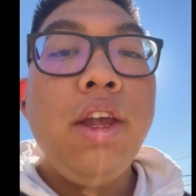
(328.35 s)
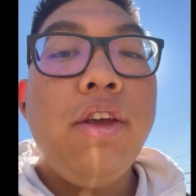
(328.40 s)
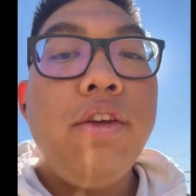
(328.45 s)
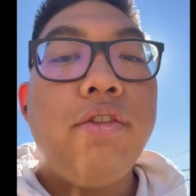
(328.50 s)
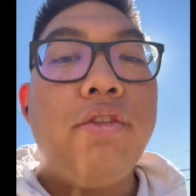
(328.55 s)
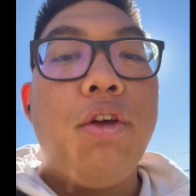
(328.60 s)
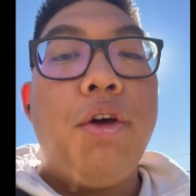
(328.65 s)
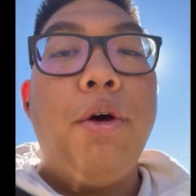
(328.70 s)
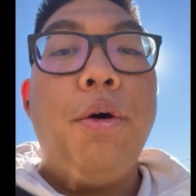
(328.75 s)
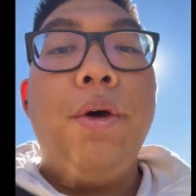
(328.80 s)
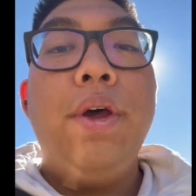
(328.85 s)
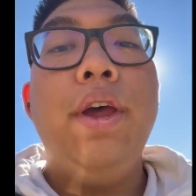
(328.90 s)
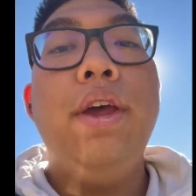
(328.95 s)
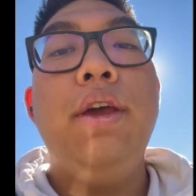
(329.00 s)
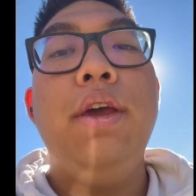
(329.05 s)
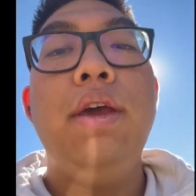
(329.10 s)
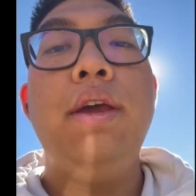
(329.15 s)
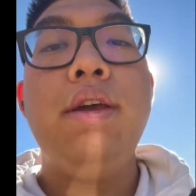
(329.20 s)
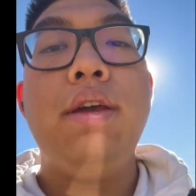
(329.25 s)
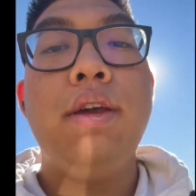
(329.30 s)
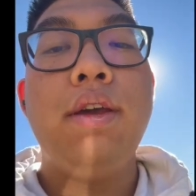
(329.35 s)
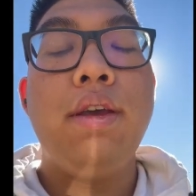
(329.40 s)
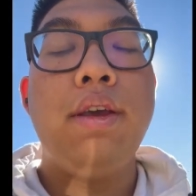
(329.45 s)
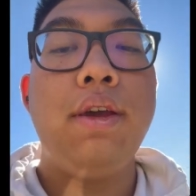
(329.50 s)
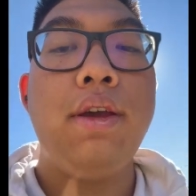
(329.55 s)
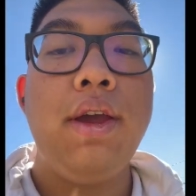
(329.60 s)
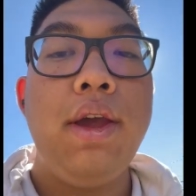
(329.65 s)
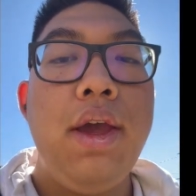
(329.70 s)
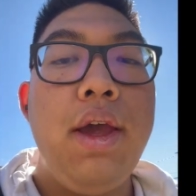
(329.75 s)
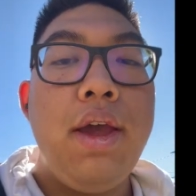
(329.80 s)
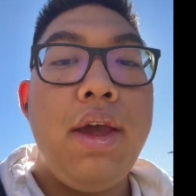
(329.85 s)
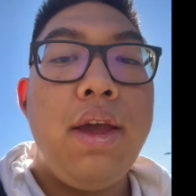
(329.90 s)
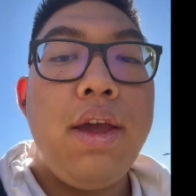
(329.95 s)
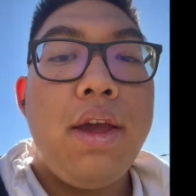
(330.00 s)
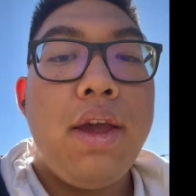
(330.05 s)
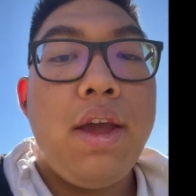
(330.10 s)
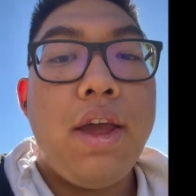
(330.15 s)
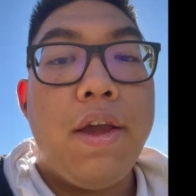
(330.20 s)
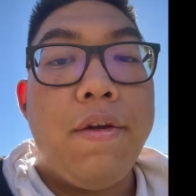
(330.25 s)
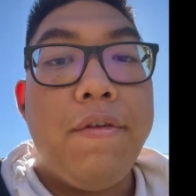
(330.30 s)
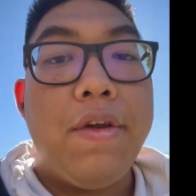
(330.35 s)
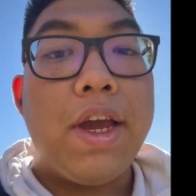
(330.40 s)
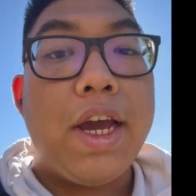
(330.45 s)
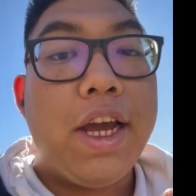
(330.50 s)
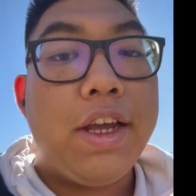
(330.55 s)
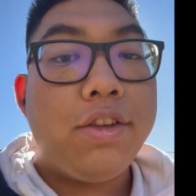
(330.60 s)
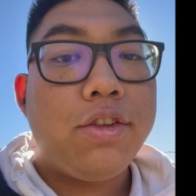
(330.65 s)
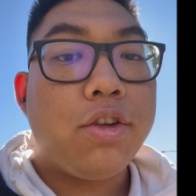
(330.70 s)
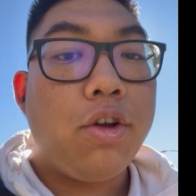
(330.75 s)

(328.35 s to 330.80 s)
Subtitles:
So if you guys